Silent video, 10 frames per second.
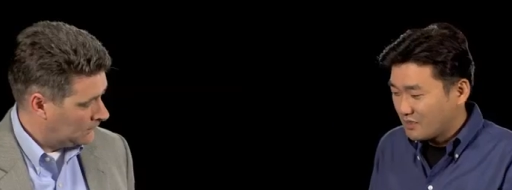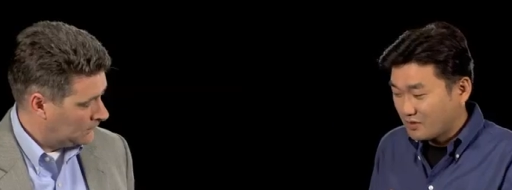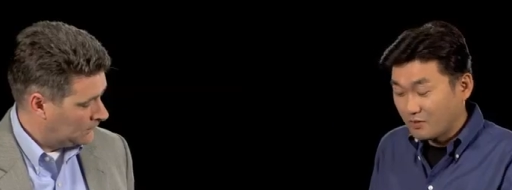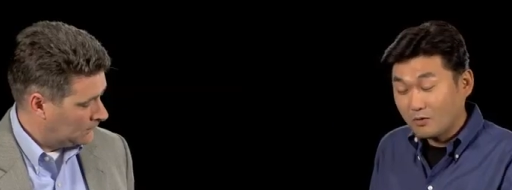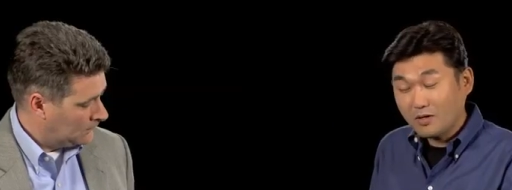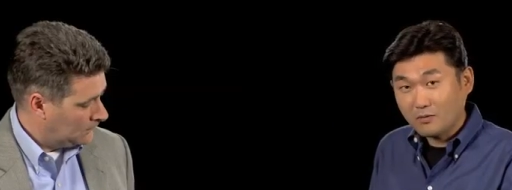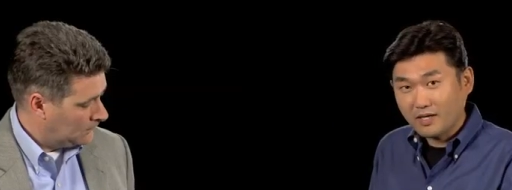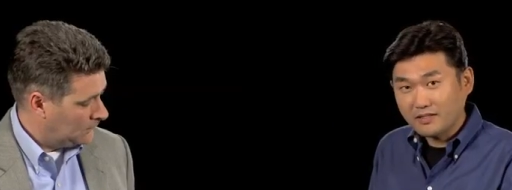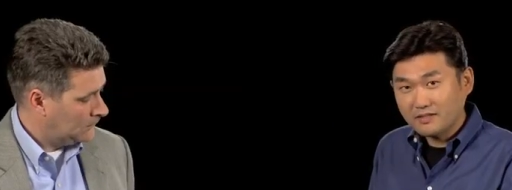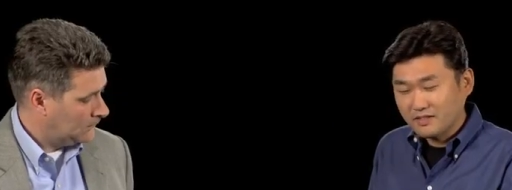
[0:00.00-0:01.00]
Speaker 1: on the lower
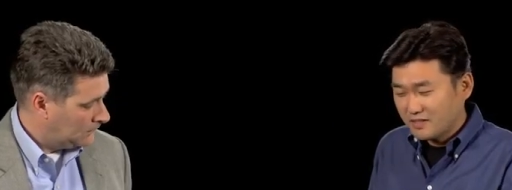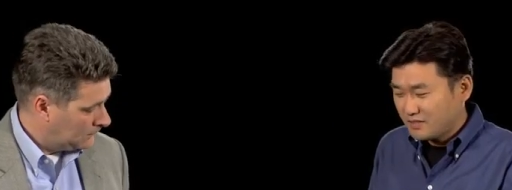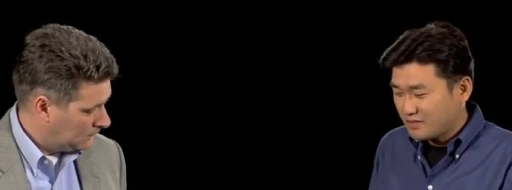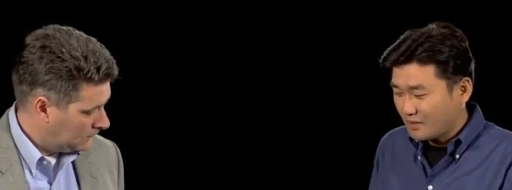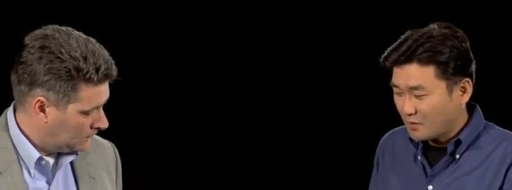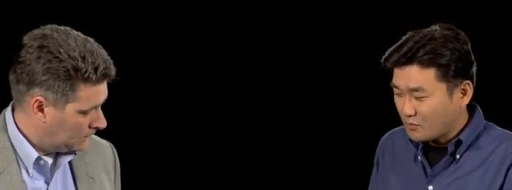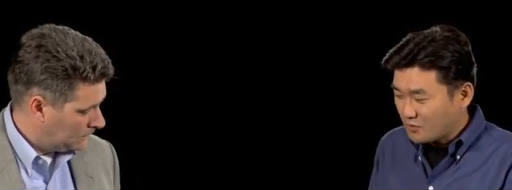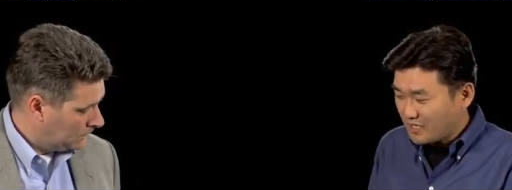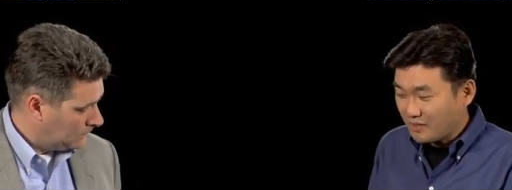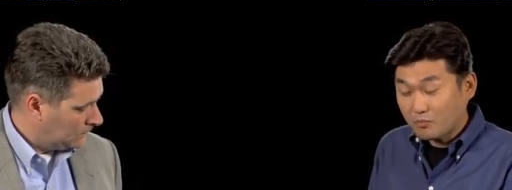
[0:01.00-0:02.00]
one you have a
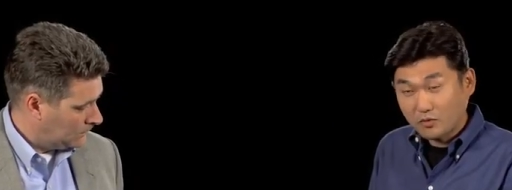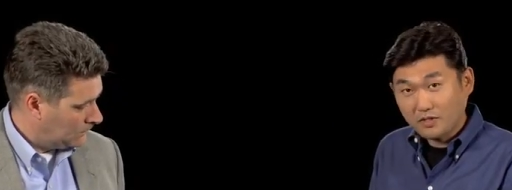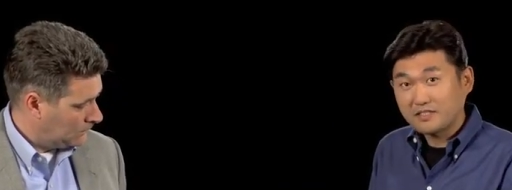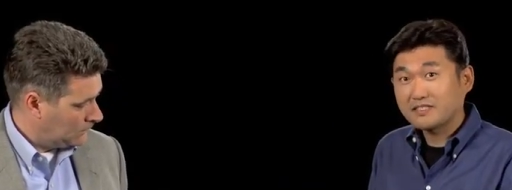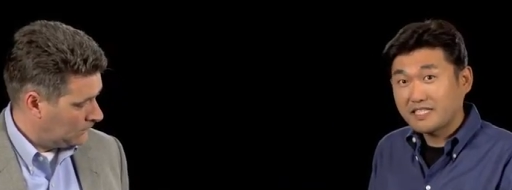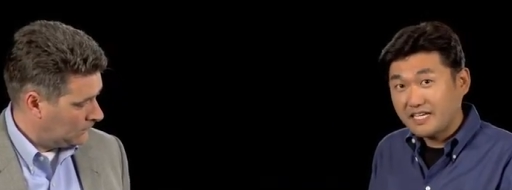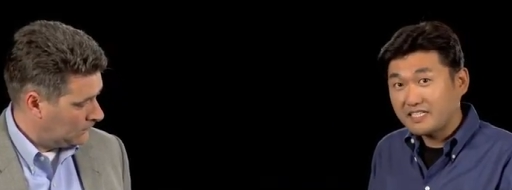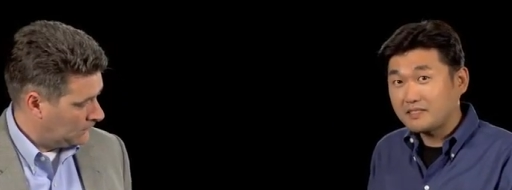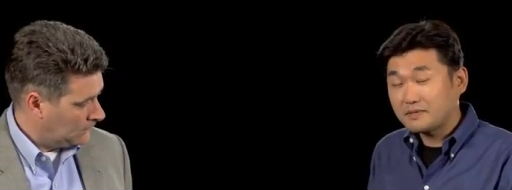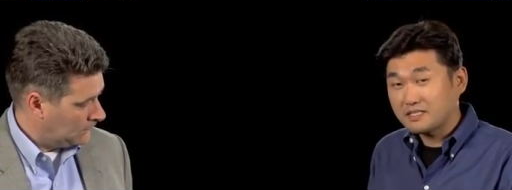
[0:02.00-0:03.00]
48 port
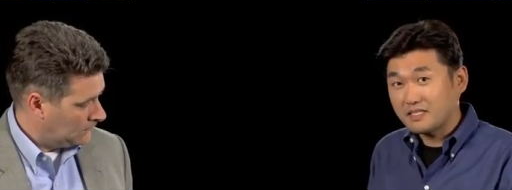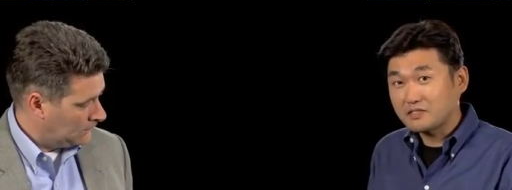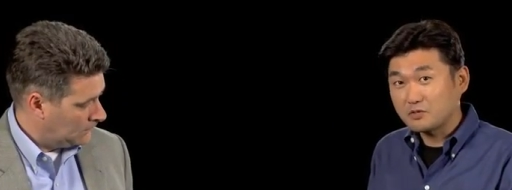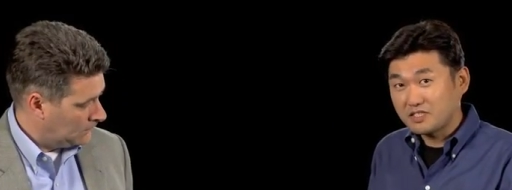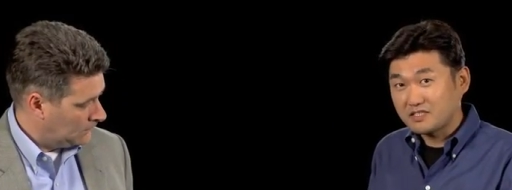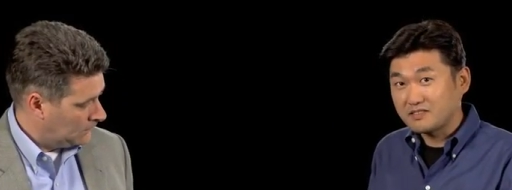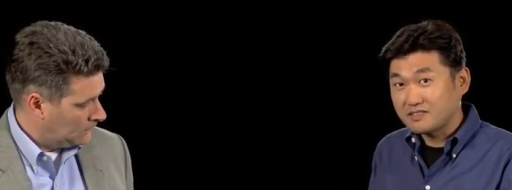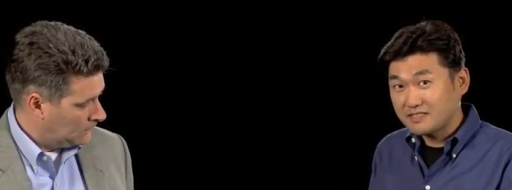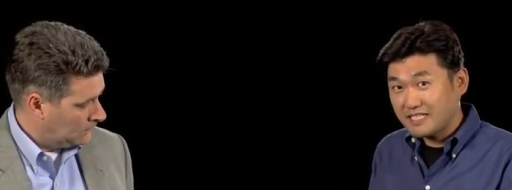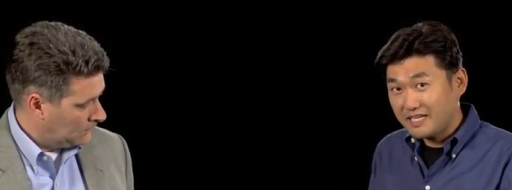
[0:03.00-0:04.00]
10 gigabit ethernet switching
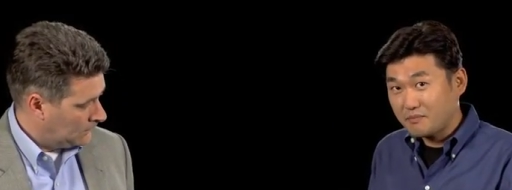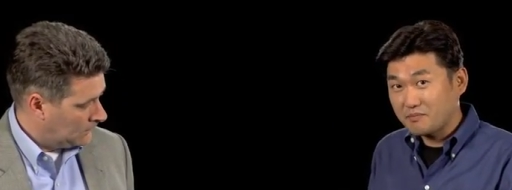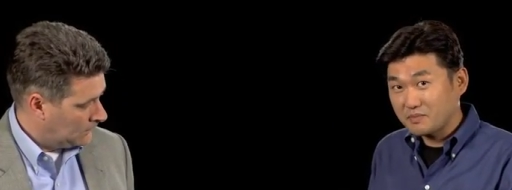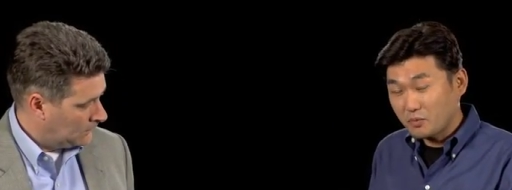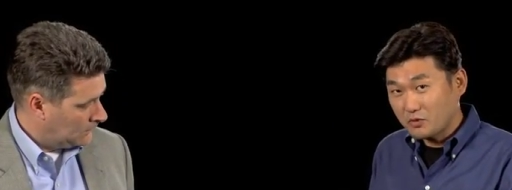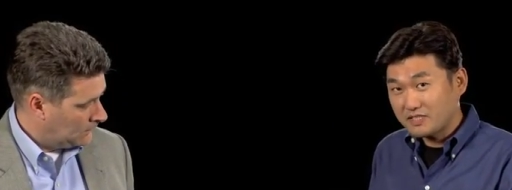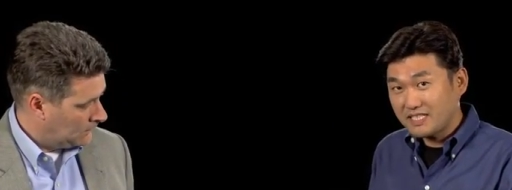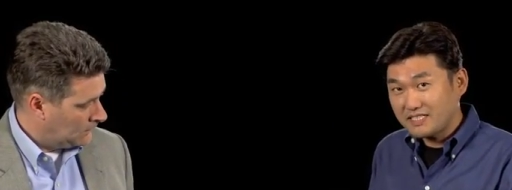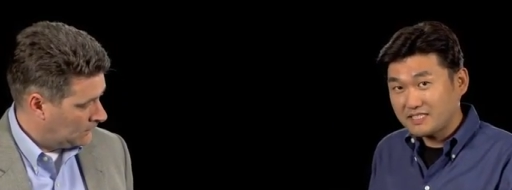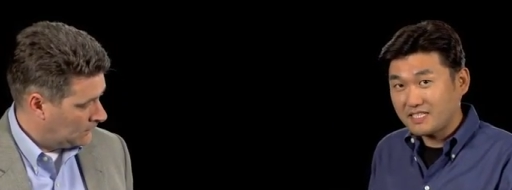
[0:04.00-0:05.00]
same port
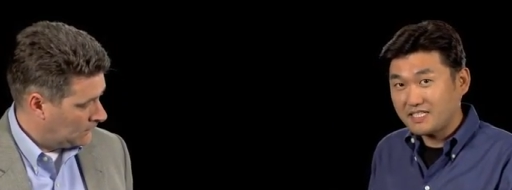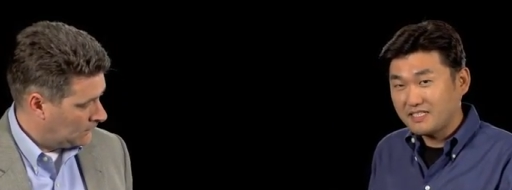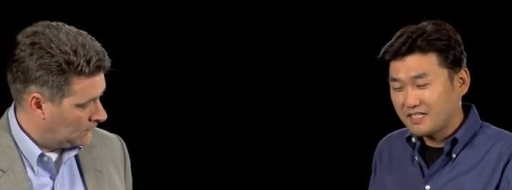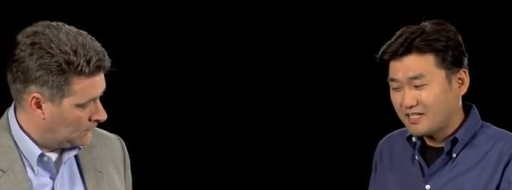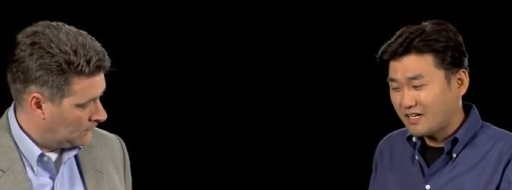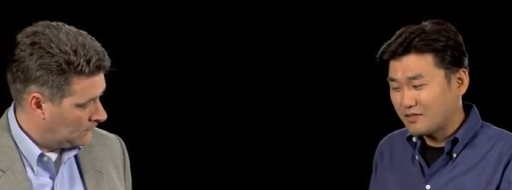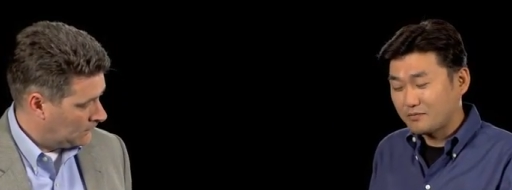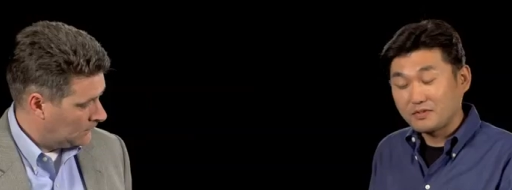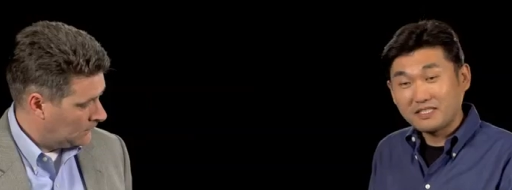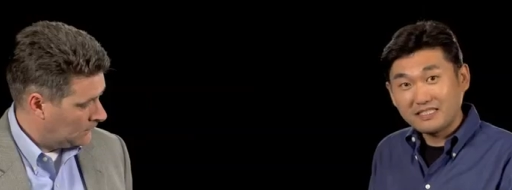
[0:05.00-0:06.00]
density
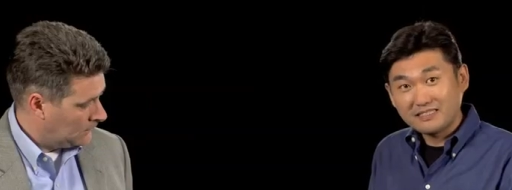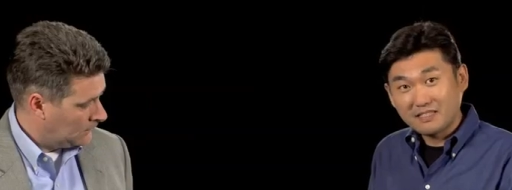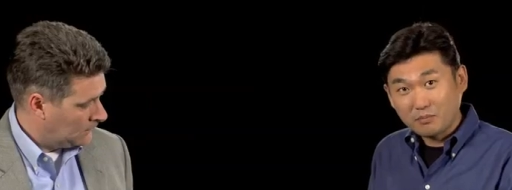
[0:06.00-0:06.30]
however it,